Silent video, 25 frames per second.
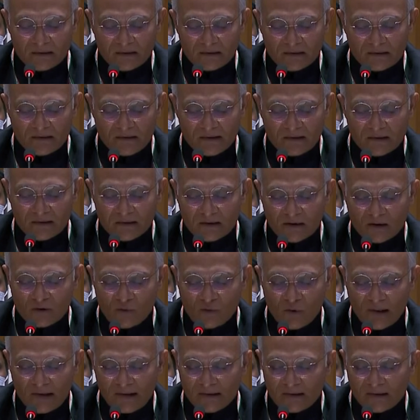gender
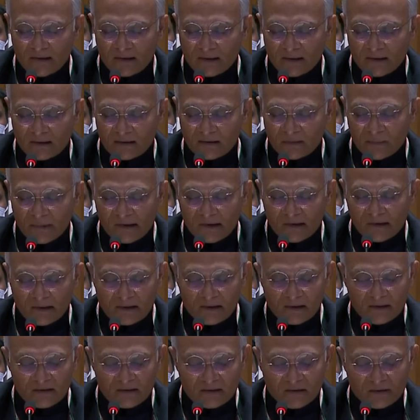equality and the
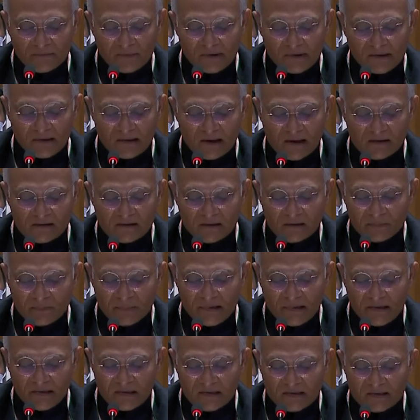maintenance of international
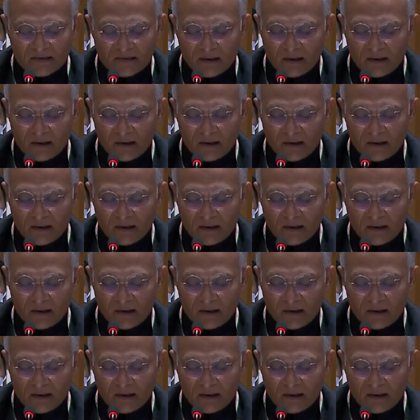peace